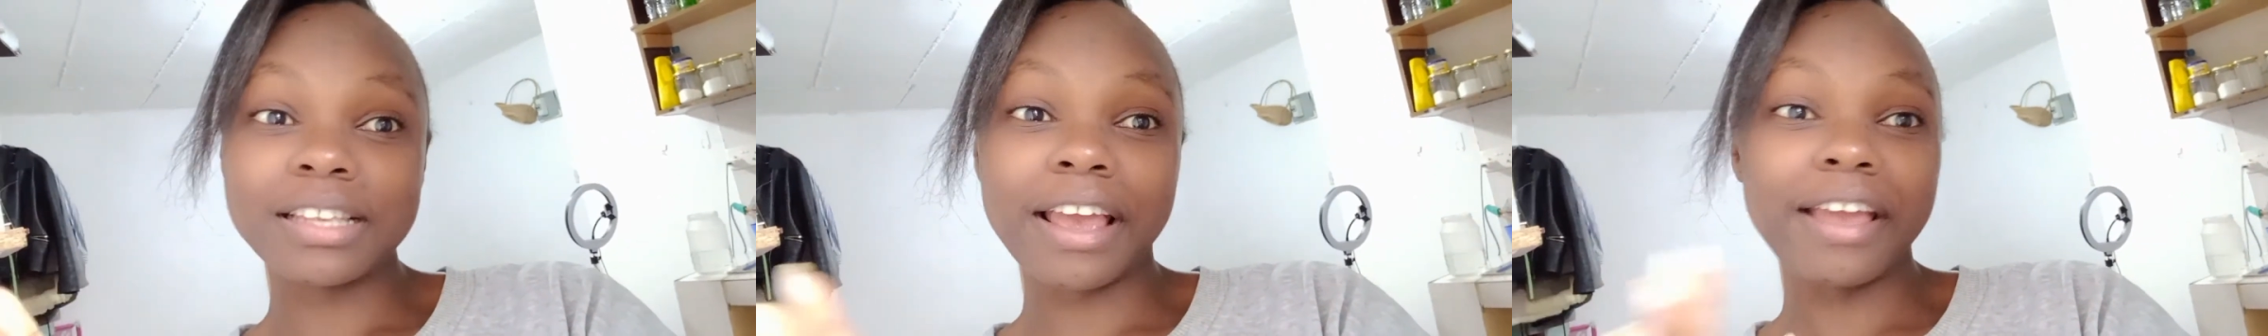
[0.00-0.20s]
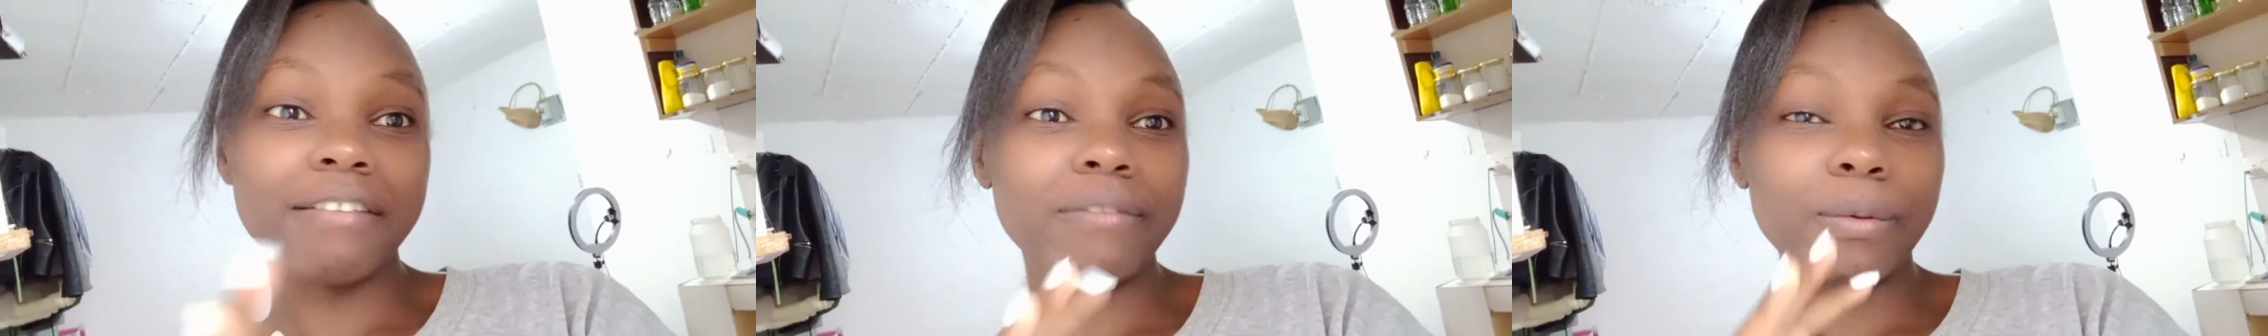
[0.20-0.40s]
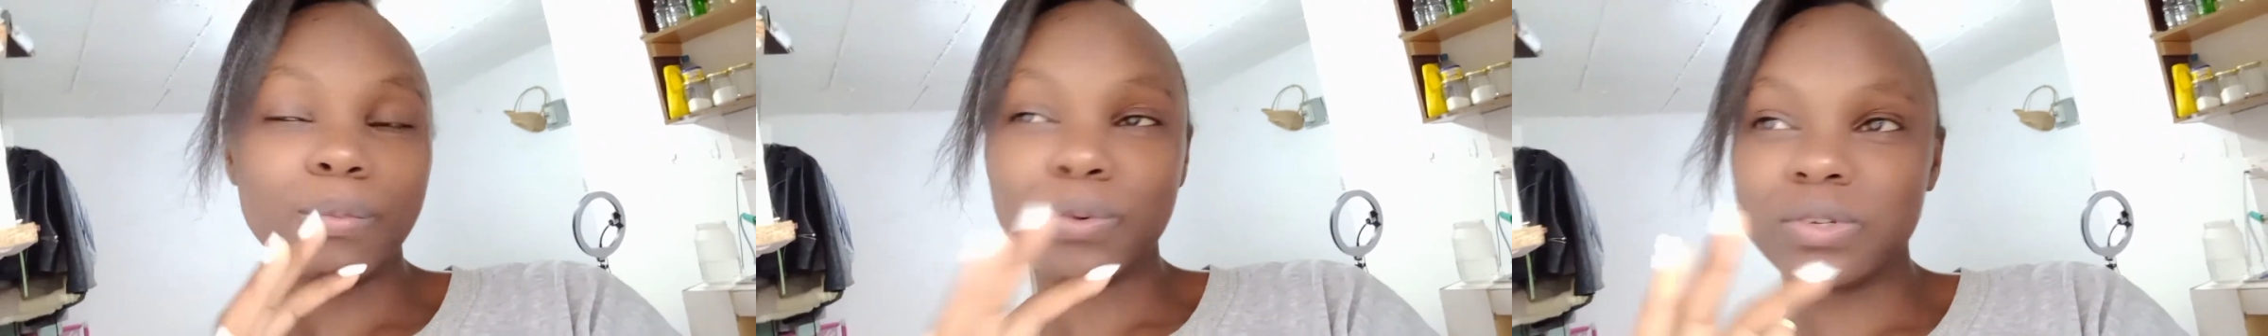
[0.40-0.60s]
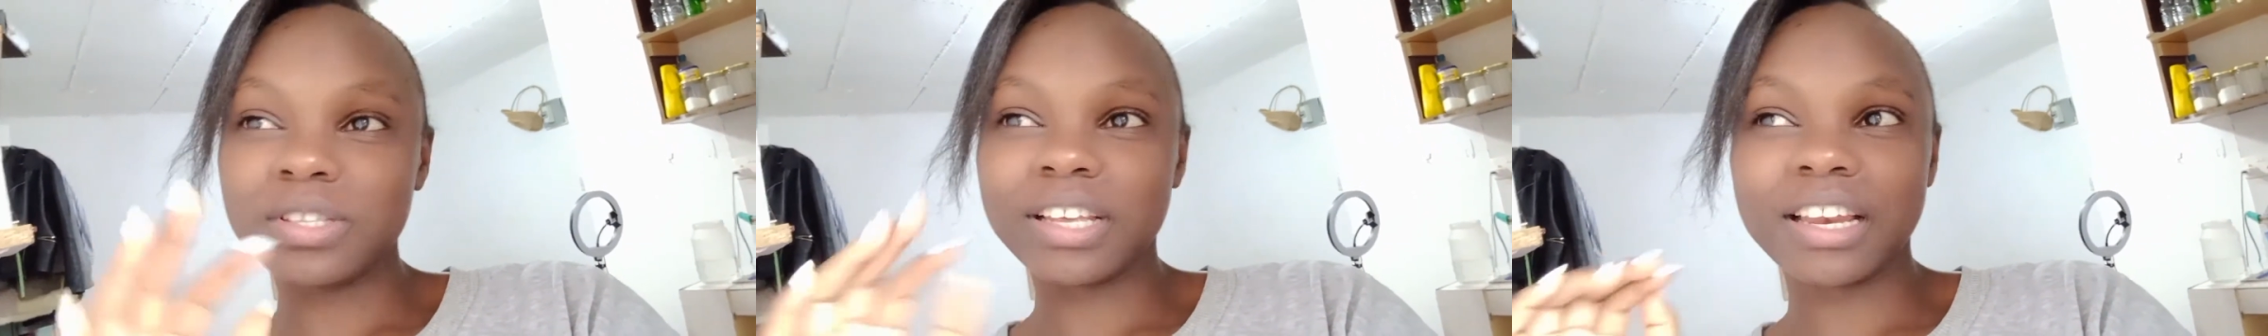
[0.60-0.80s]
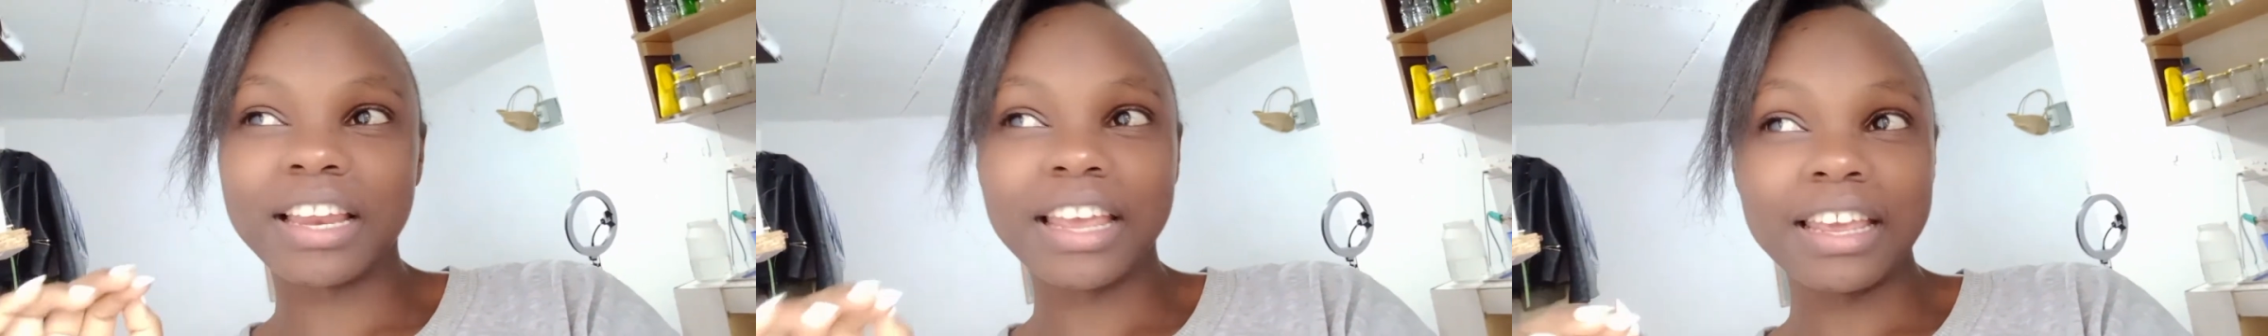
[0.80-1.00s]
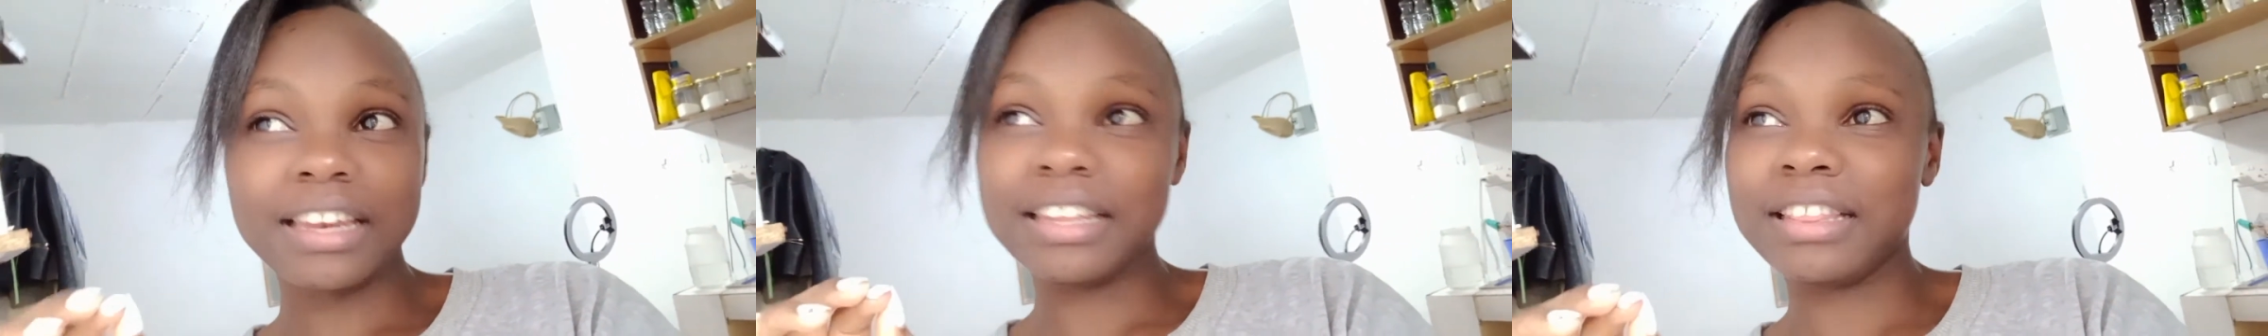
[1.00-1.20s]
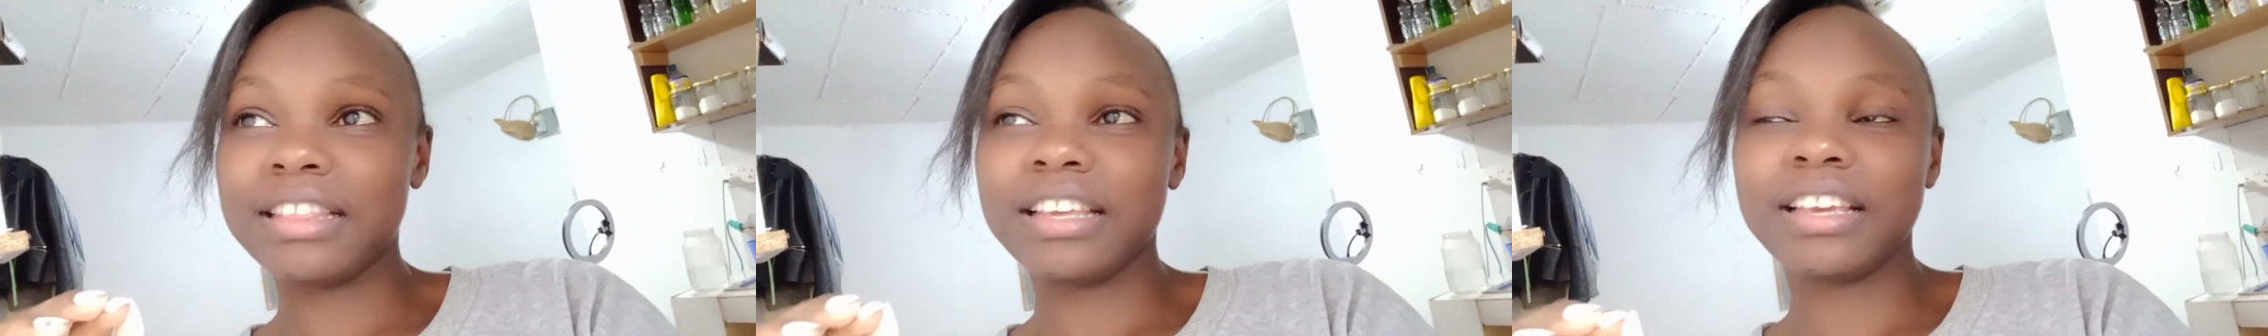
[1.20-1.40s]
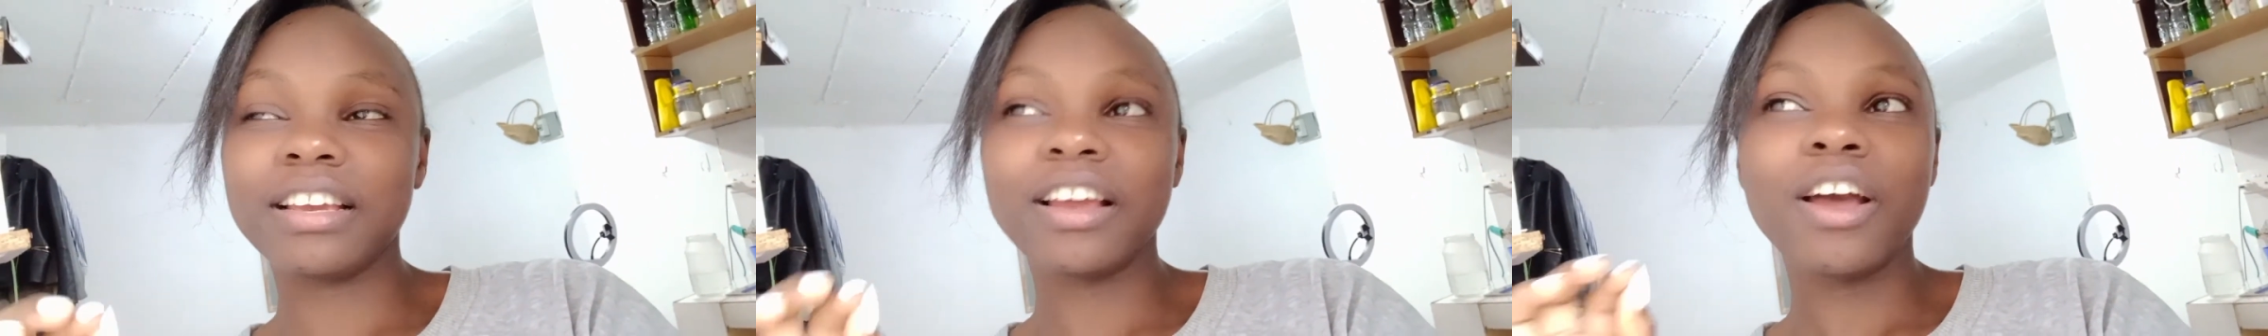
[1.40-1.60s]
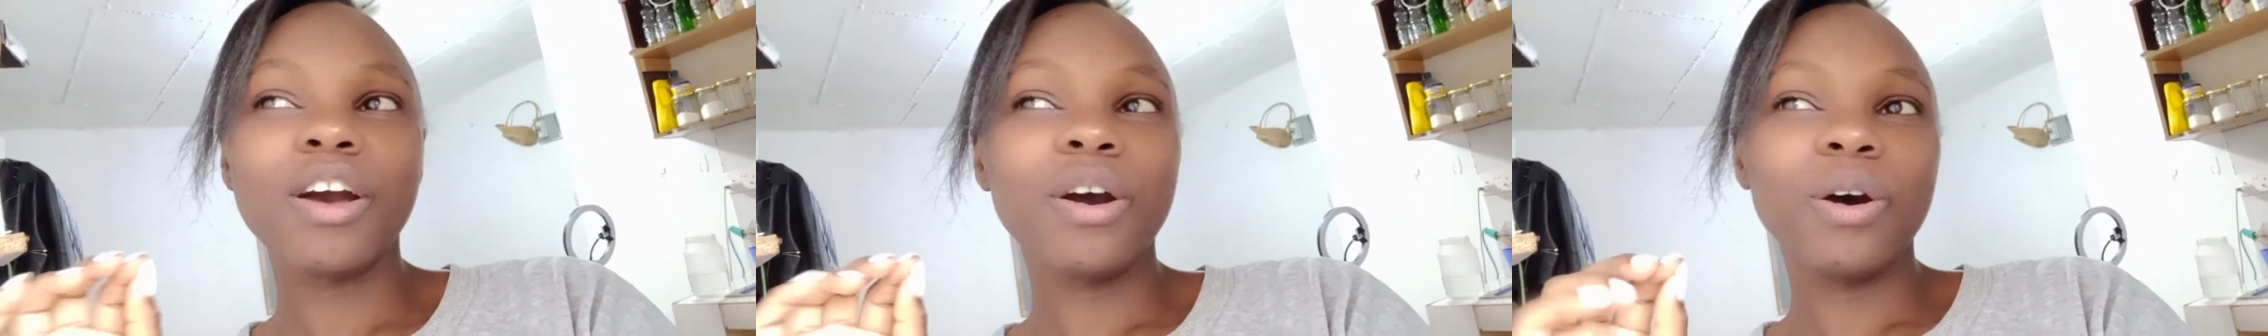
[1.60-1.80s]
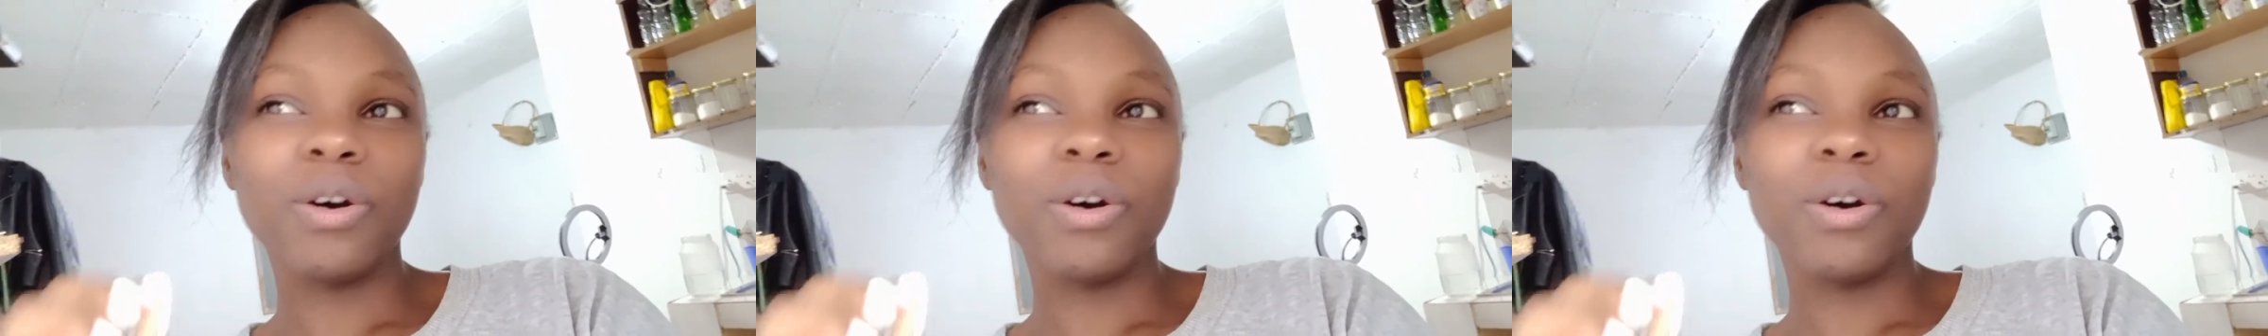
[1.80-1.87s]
I ever posted anything